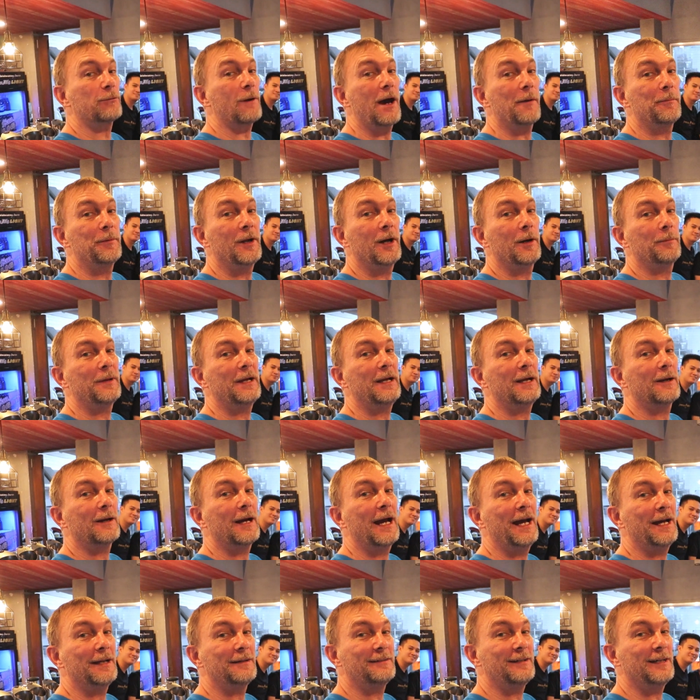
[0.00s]
wrapping up here
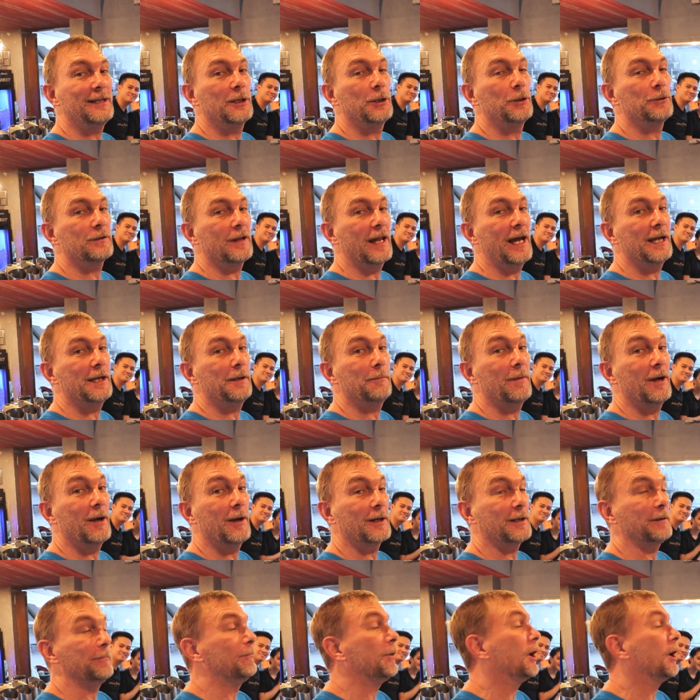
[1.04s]
at Tito's Latin American